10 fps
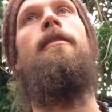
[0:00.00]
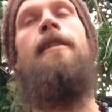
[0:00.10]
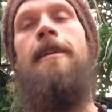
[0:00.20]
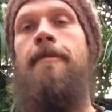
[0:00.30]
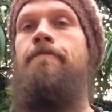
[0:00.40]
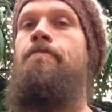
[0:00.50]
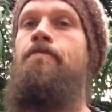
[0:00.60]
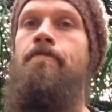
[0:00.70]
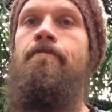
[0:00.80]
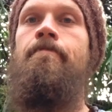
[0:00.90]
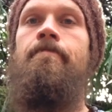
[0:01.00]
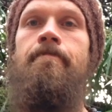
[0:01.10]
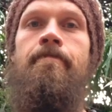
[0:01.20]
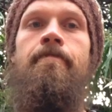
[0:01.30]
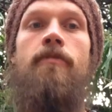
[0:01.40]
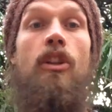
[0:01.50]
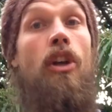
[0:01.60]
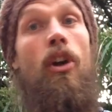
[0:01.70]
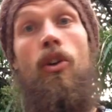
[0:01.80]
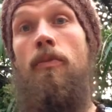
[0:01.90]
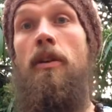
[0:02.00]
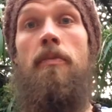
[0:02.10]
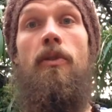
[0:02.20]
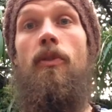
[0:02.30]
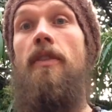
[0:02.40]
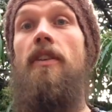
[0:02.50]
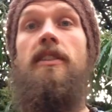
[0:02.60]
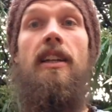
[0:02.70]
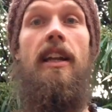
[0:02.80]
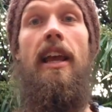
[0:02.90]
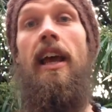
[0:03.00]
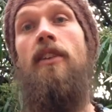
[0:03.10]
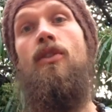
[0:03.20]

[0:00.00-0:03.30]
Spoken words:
And the darkroom can be revisited again.